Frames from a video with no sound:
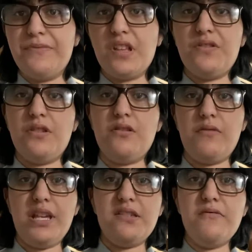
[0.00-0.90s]
So the
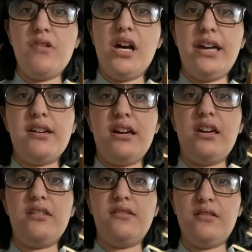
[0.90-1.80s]
reason why
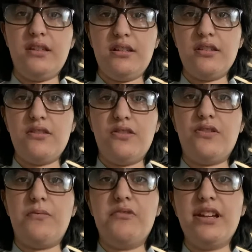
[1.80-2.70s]
I deleted
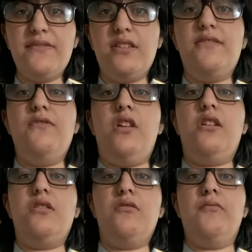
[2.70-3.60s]
the previous
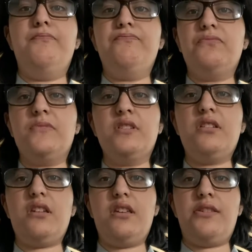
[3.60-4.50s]
video
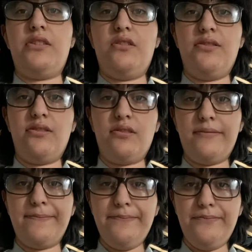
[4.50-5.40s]
is
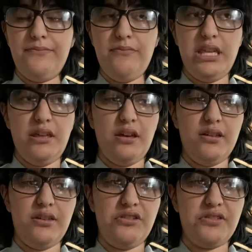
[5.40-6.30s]

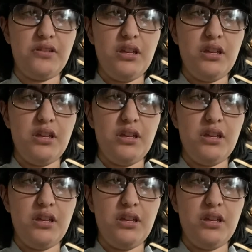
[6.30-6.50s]
because